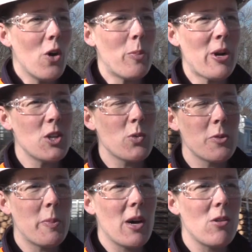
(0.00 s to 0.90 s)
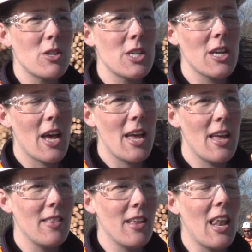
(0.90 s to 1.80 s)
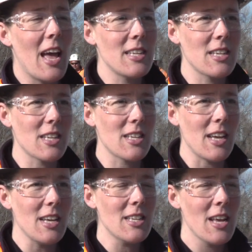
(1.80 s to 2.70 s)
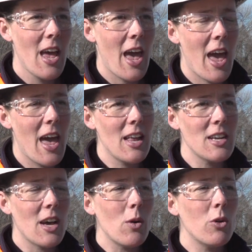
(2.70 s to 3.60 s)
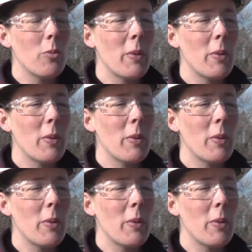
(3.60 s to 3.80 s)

old bridge was built in the late 60s and it was